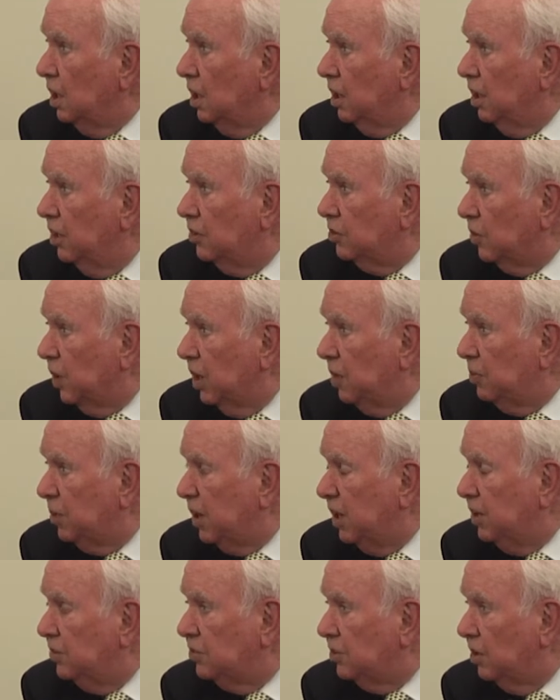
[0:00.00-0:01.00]
is a great
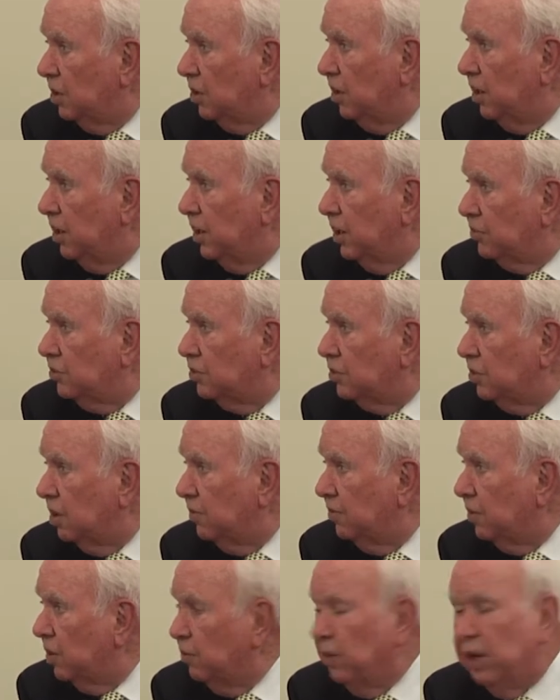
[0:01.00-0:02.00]
place to learn. It has sort
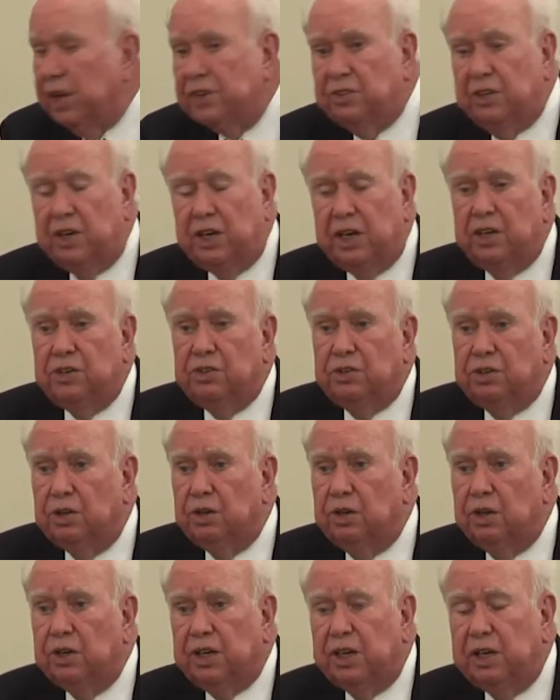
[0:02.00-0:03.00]
of a
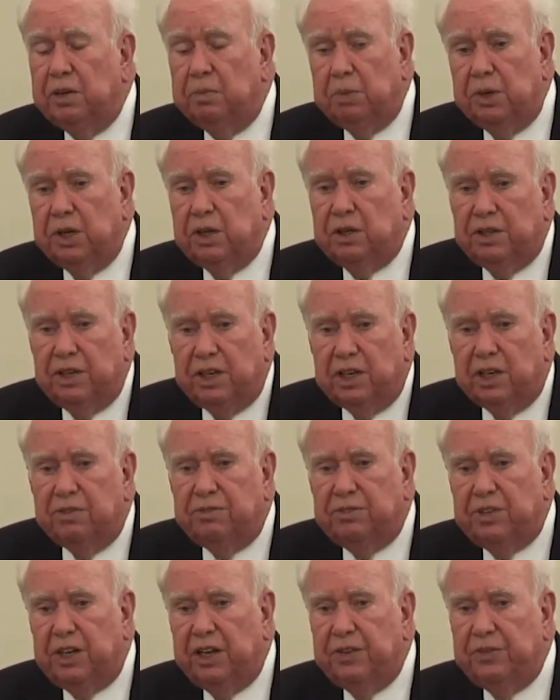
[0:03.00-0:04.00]
residential-looking building
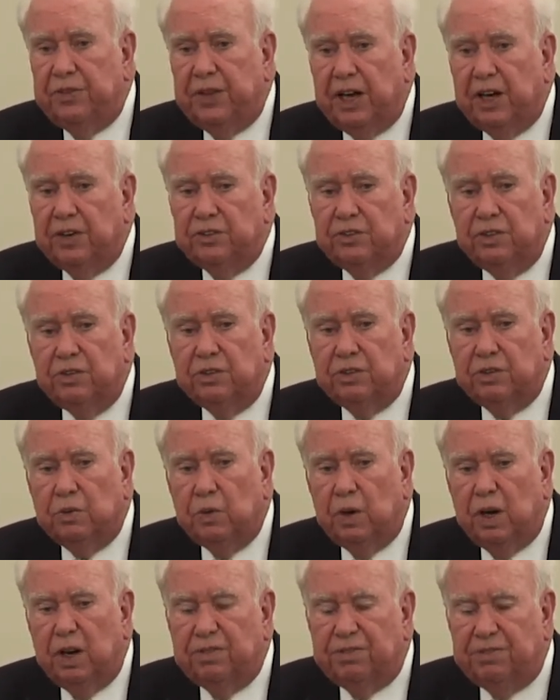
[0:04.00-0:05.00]
of 10,000
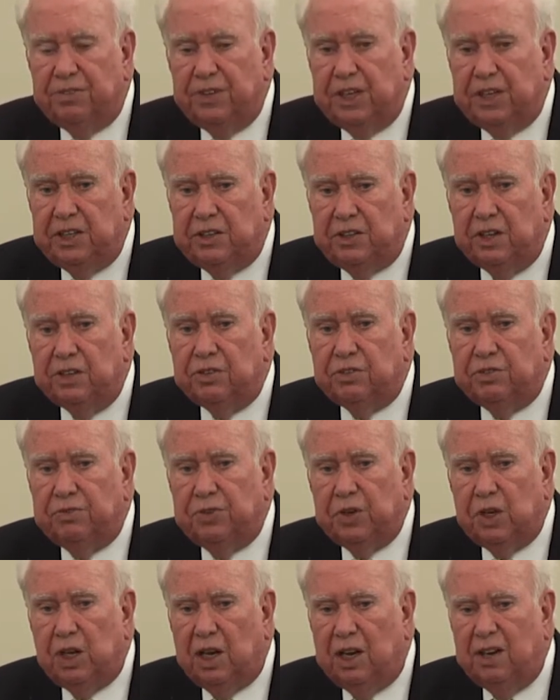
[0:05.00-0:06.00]
square feet that's
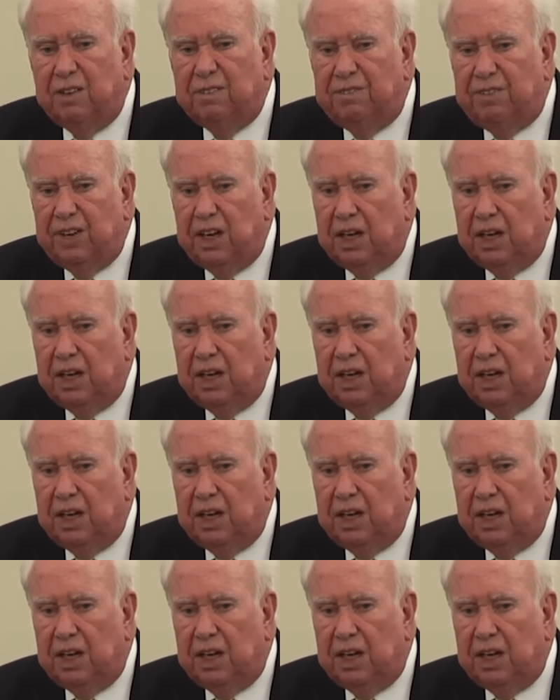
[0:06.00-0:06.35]
full of